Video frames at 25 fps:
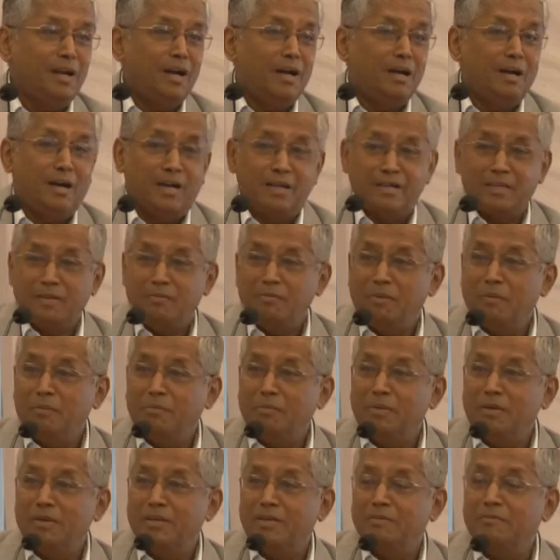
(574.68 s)
I
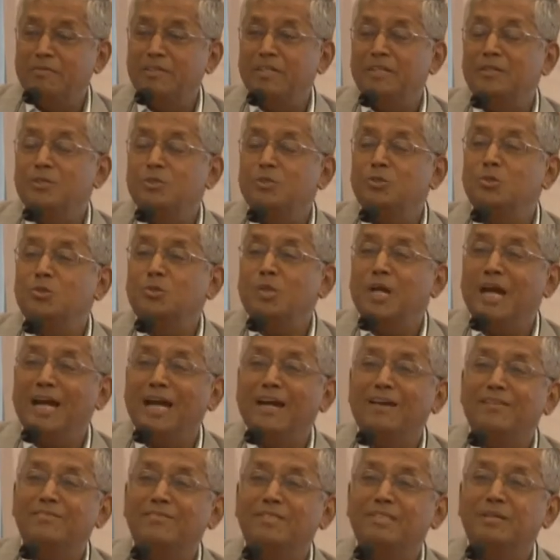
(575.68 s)
remember we used to
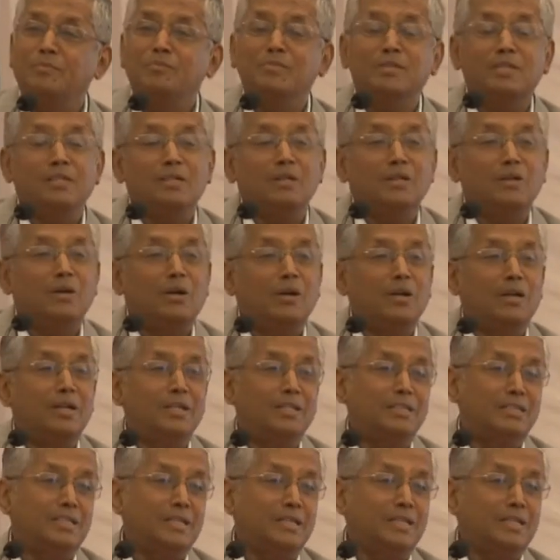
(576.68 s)
have something called
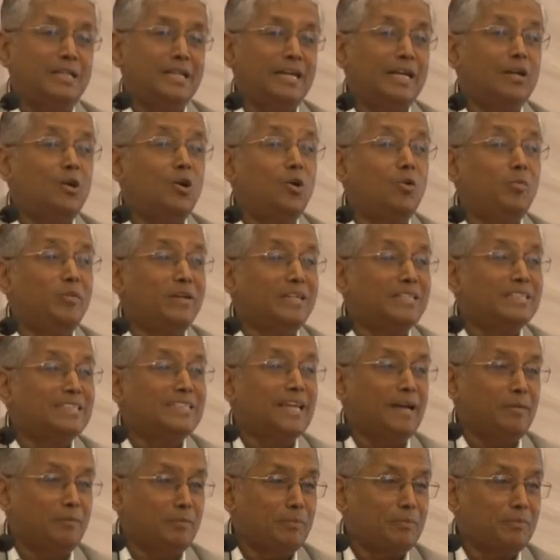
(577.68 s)
as a take-home
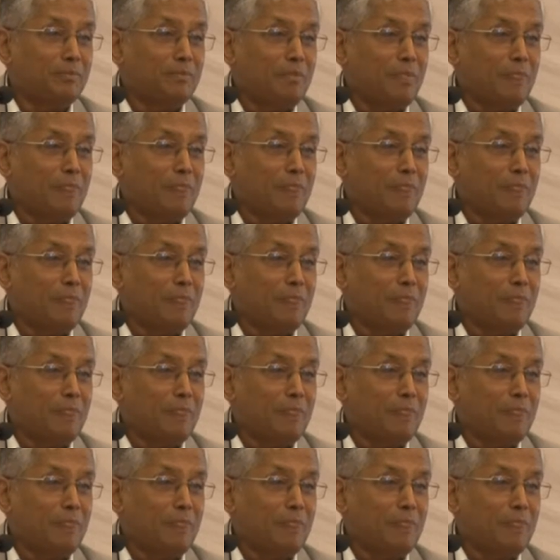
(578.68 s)
exam.